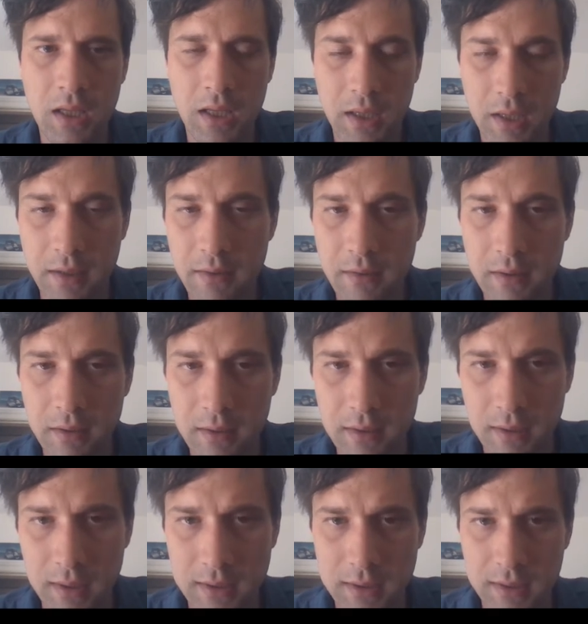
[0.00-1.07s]

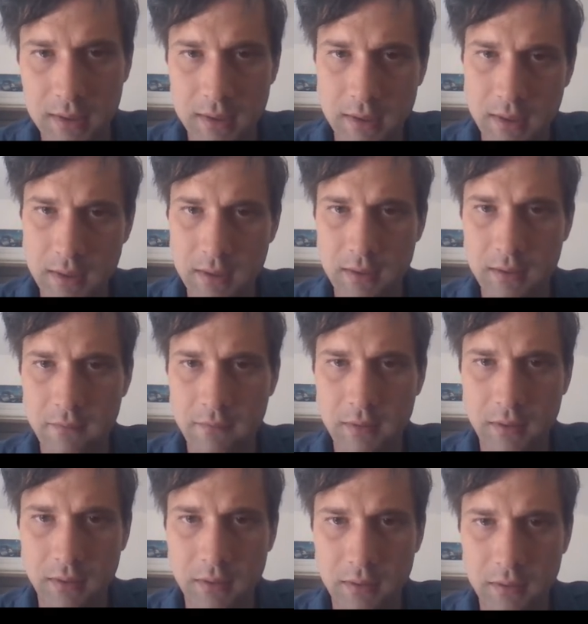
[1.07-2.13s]
inherited as a descendant of the
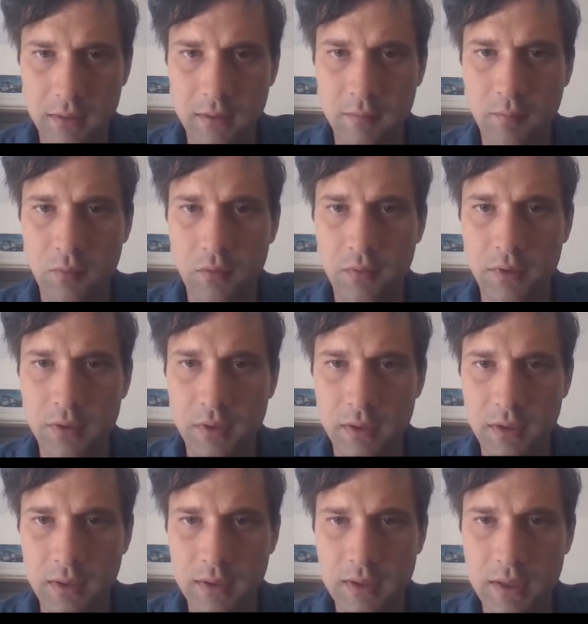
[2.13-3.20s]
Goethe
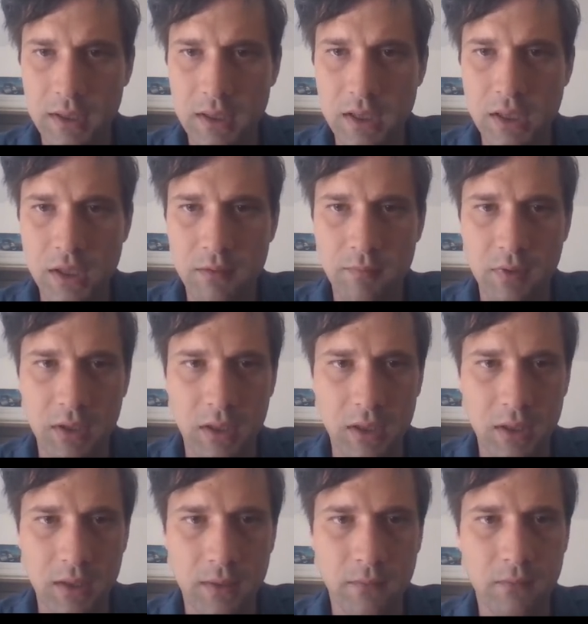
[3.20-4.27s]
portraitist Tischbein.